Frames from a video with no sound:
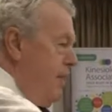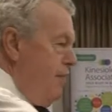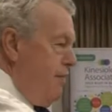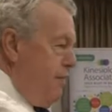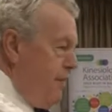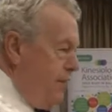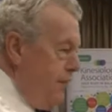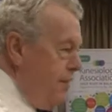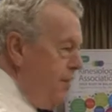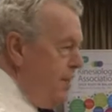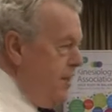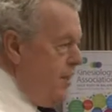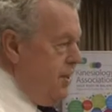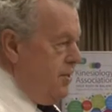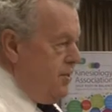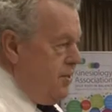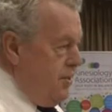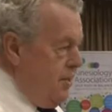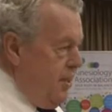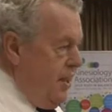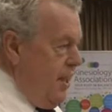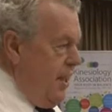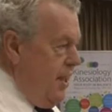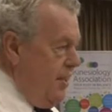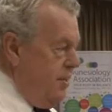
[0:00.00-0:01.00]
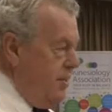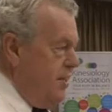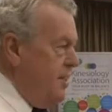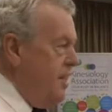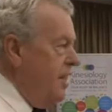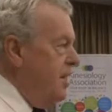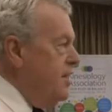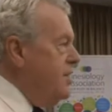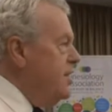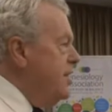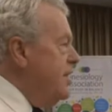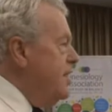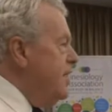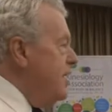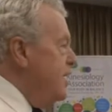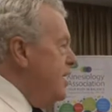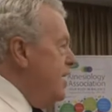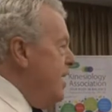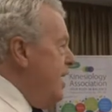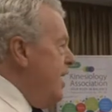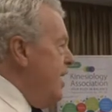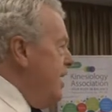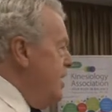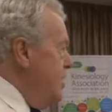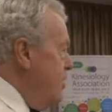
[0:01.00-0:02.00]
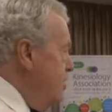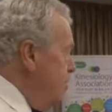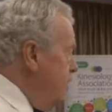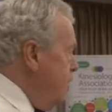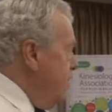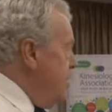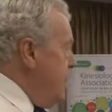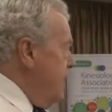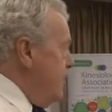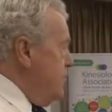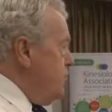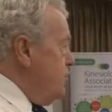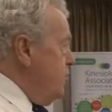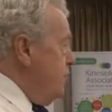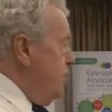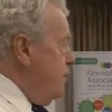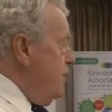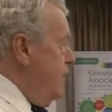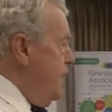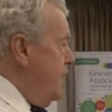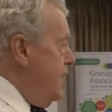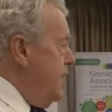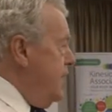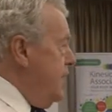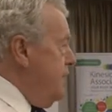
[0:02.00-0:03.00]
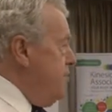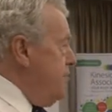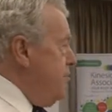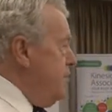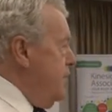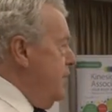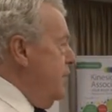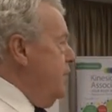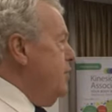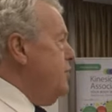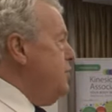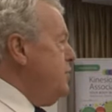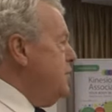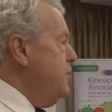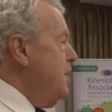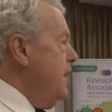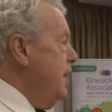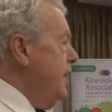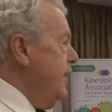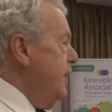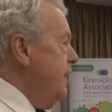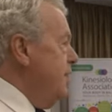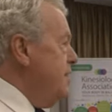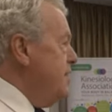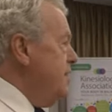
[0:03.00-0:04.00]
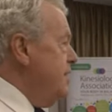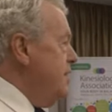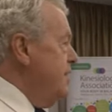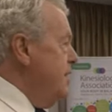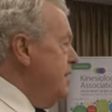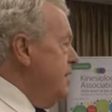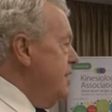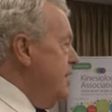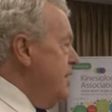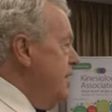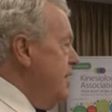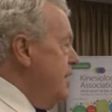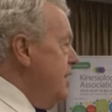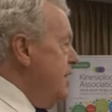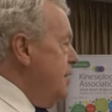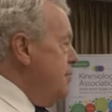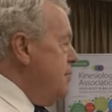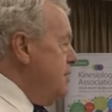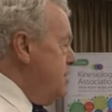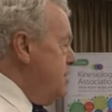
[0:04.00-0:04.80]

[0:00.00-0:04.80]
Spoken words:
from this to that, and you're in that sort of limbo state. But